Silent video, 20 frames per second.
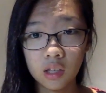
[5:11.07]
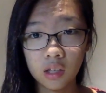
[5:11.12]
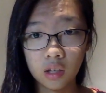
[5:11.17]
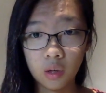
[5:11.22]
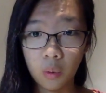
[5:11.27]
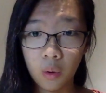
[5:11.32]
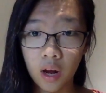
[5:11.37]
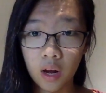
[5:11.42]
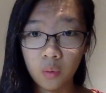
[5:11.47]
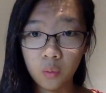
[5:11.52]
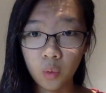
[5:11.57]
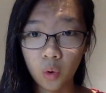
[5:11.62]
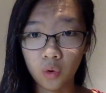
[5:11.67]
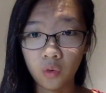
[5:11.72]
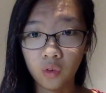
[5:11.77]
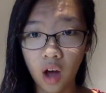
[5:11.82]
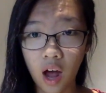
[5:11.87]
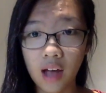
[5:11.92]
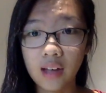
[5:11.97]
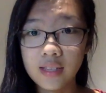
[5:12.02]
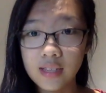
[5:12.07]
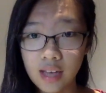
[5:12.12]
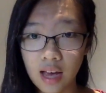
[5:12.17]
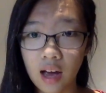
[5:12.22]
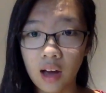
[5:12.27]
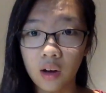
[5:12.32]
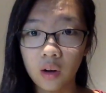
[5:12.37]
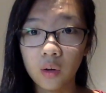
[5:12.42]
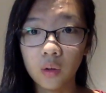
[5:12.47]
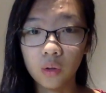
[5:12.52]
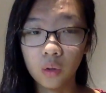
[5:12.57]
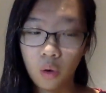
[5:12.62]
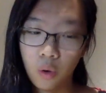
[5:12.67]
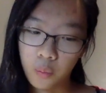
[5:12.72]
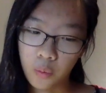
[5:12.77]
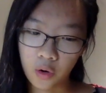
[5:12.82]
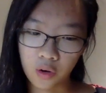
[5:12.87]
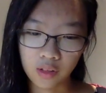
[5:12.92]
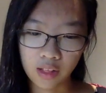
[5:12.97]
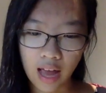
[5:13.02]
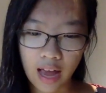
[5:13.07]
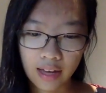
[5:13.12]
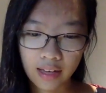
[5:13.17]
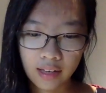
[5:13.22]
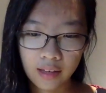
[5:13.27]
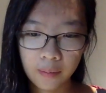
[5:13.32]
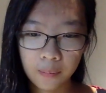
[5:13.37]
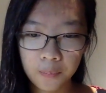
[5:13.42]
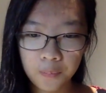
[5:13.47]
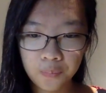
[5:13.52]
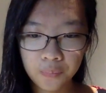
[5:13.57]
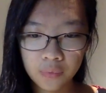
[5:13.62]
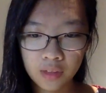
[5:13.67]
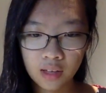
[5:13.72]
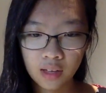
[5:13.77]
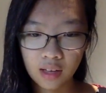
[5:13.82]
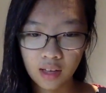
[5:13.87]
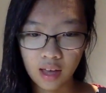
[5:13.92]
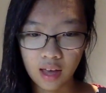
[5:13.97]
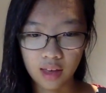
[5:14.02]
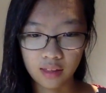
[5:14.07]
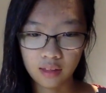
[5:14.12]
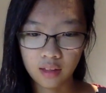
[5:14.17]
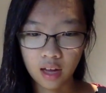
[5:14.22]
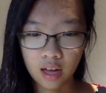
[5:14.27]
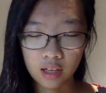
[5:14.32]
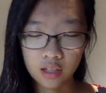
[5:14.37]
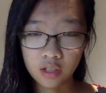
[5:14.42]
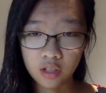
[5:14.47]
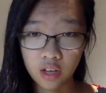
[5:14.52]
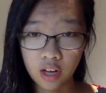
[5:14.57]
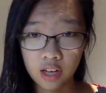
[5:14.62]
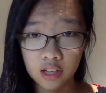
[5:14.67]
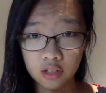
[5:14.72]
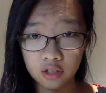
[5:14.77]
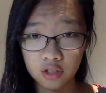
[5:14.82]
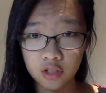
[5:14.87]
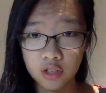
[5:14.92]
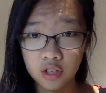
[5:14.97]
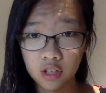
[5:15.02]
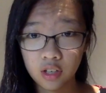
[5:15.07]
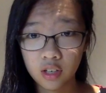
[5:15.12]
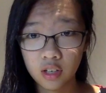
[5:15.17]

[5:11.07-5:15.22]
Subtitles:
Gawain will not tell Lord Burlack, and they exchange